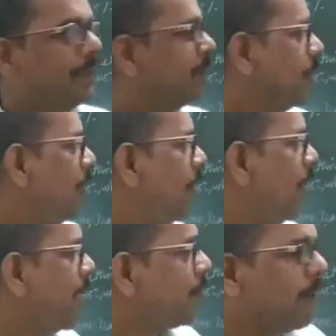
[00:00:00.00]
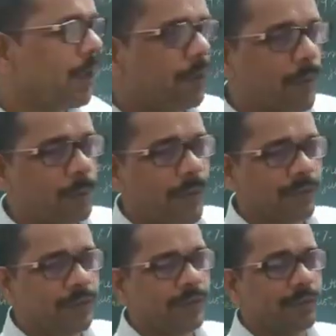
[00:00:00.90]
So I am going to a
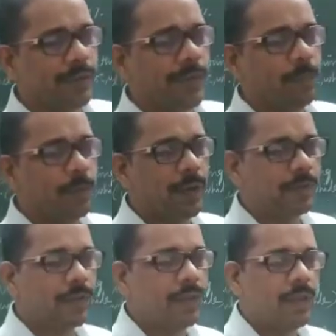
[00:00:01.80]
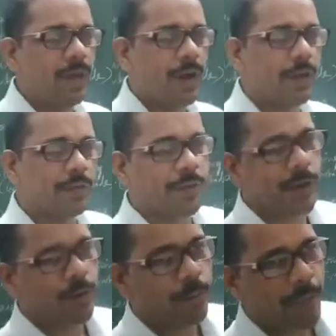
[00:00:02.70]
person, a senior person or a
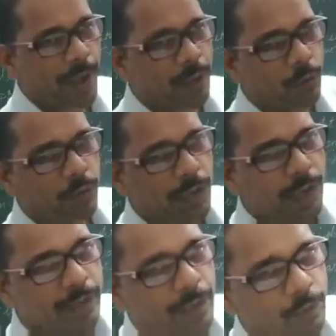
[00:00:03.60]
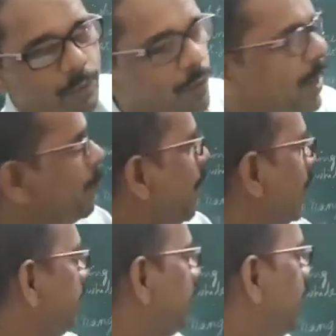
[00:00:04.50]
friend of mine who can give good
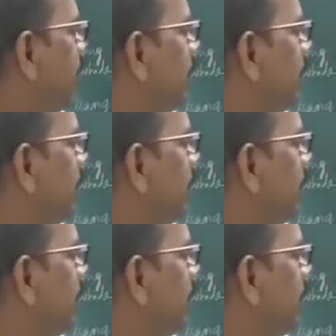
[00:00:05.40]
advice.